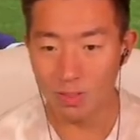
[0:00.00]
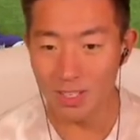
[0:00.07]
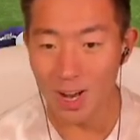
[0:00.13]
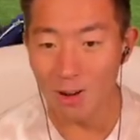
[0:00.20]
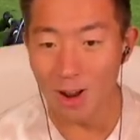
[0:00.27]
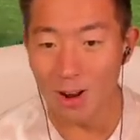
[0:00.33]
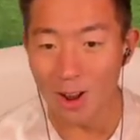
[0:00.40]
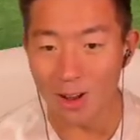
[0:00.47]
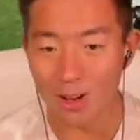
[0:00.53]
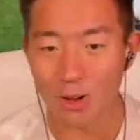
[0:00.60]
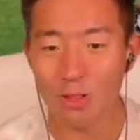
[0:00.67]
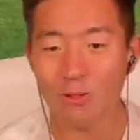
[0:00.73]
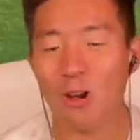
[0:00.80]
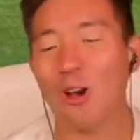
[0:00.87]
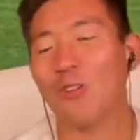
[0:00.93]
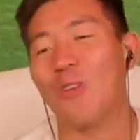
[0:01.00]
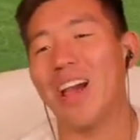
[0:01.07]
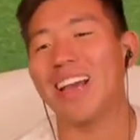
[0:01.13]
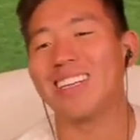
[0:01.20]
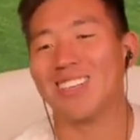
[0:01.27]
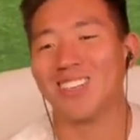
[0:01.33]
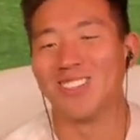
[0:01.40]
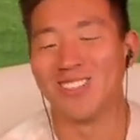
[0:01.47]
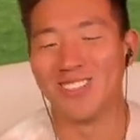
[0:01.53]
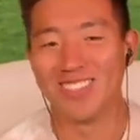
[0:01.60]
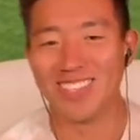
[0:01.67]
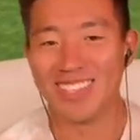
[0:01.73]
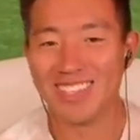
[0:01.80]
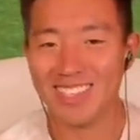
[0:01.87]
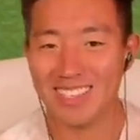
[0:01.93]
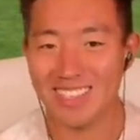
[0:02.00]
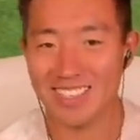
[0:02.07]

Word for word: oh. going the wrong way, dude. Okay.